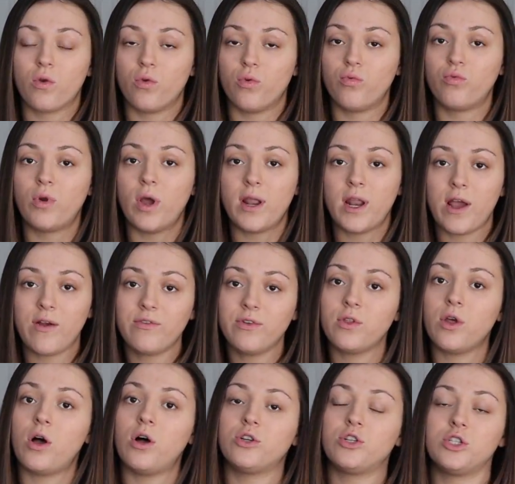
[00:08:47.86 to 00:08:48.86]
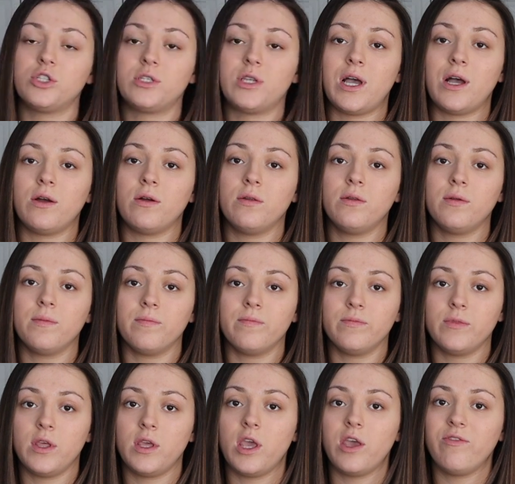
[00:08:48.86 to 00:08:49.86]
right after the ultrasound.
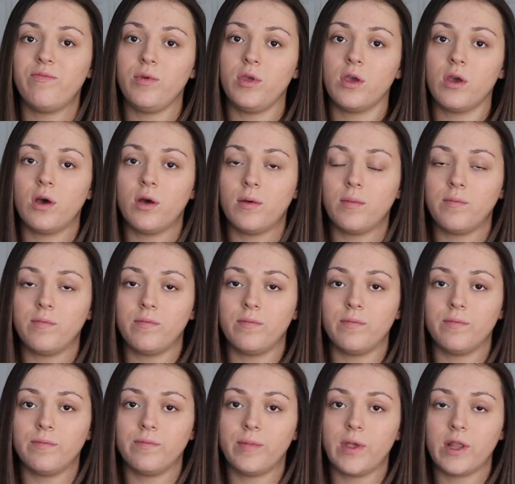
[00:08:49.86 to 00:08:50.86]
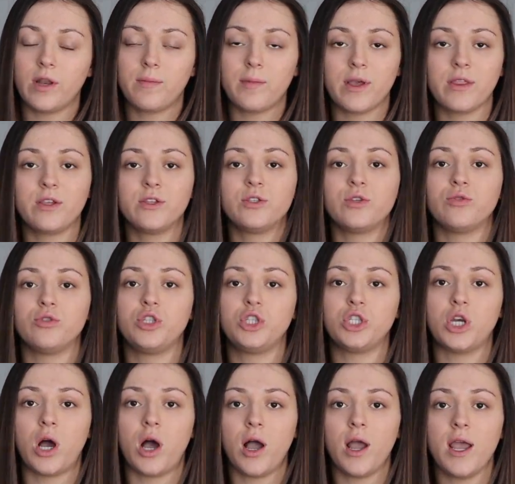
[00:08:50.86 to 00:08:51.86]
They gave me a betamethasone
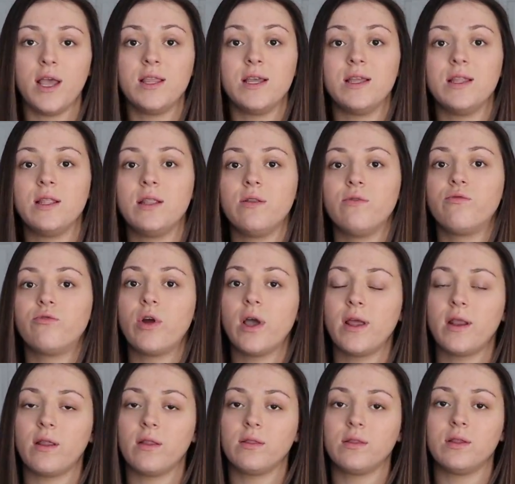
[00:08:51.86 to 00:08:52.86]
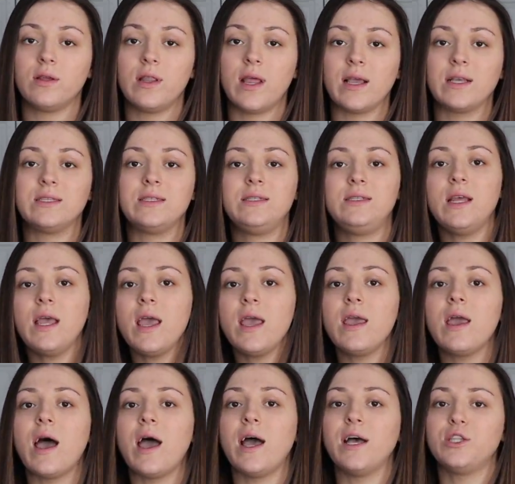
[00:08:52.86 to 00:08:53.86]
shot and then right the next
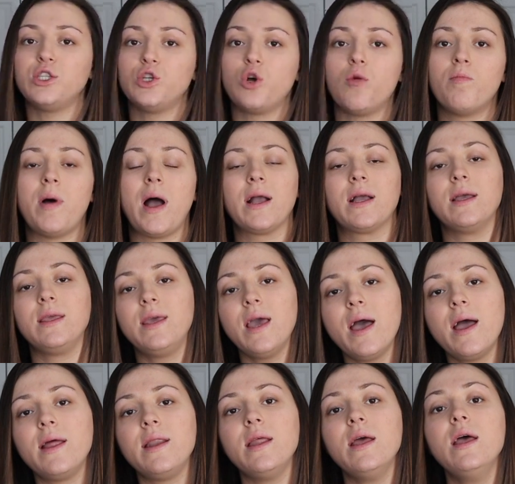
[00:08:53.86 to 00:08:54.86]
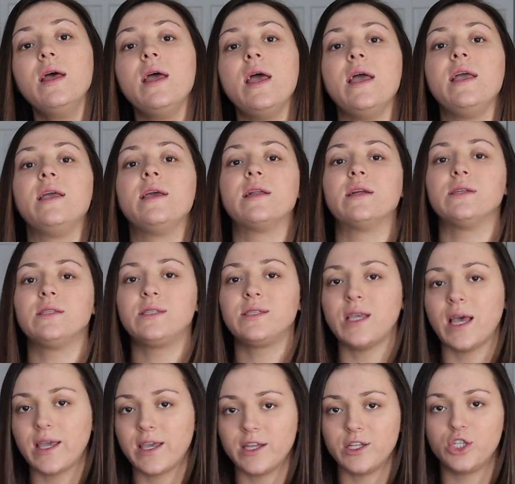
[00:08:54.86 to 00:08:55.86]
day I had to go back again and get a
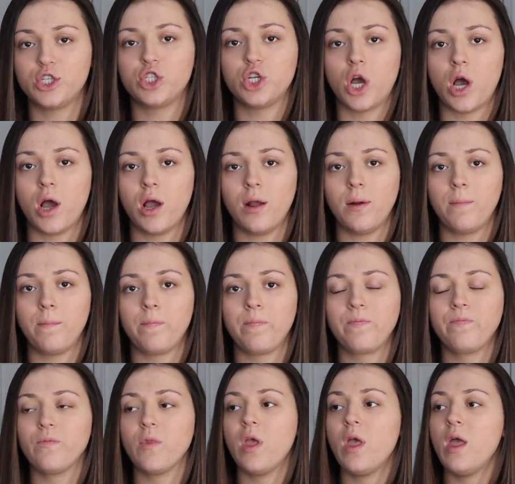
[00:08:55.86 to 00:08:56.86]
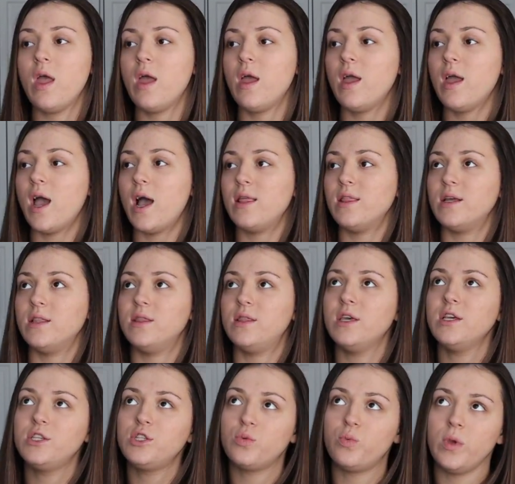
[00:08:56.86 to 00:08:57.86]
second shot. And then
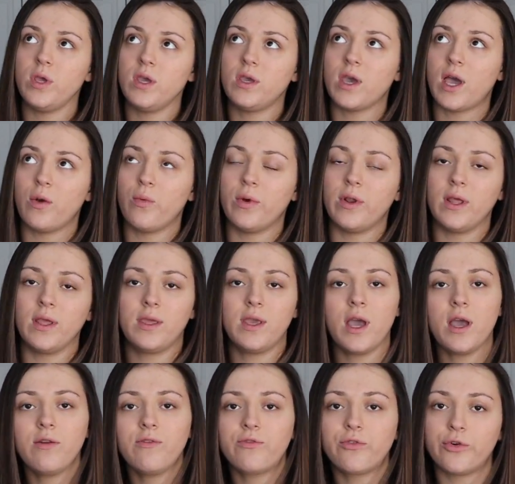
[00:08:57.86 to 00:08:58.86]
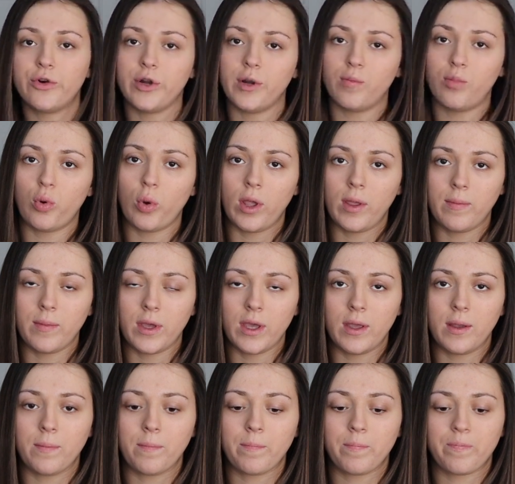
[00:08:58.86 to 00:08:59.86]
this week I went again for an
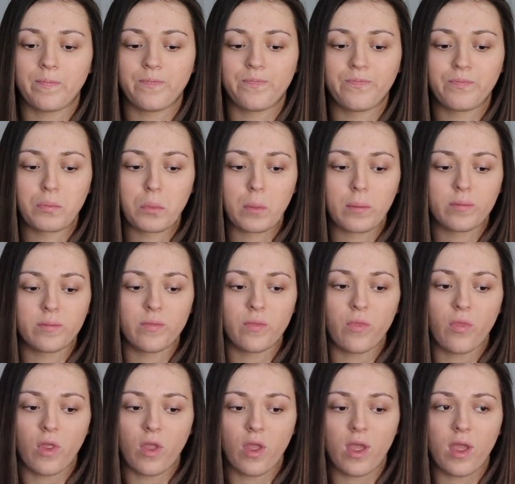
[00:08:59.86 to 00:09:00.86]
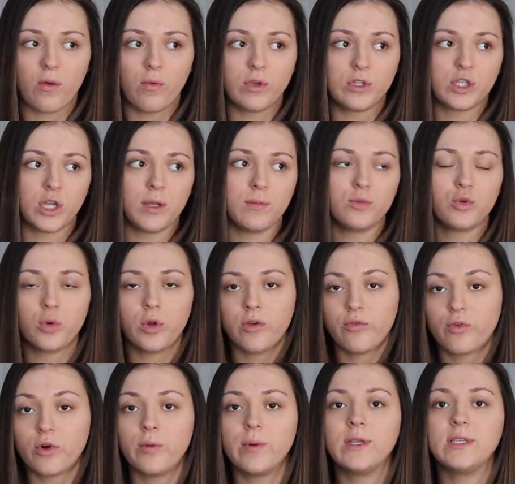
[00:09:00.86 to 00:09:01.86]
appointment, which I'm
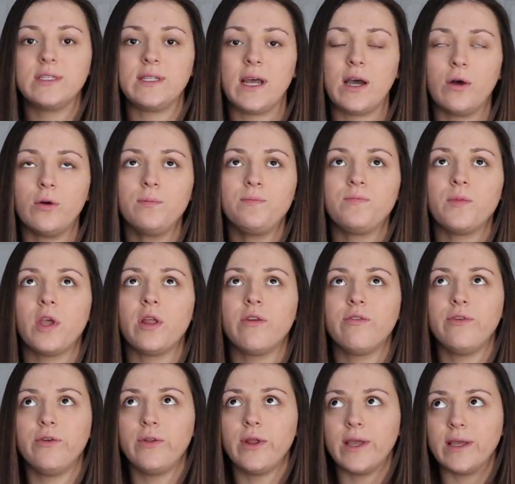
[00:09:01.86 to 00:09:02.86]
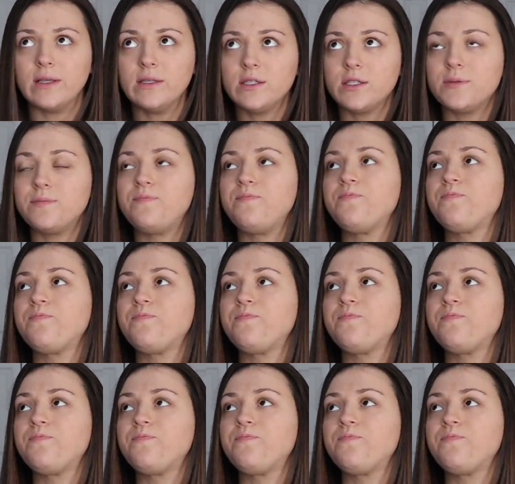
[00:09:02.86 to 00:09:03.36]
24 weeks now in a few days.